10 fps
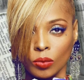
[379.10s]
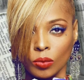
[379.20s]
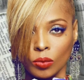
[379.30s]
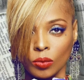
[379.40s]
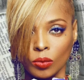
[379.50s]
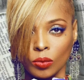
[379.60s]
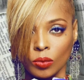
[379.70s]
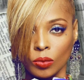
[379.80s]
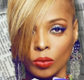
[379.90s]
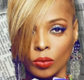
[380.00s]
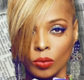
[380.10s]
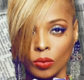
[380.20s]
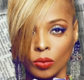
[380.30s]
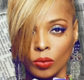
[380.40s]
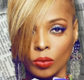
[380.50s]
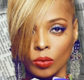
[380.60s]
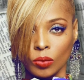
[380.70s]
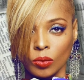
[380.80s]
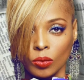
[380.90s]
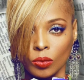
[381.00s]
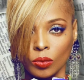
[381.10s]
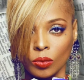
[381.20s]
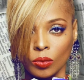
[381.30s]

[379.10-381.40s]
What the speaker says: [no speech]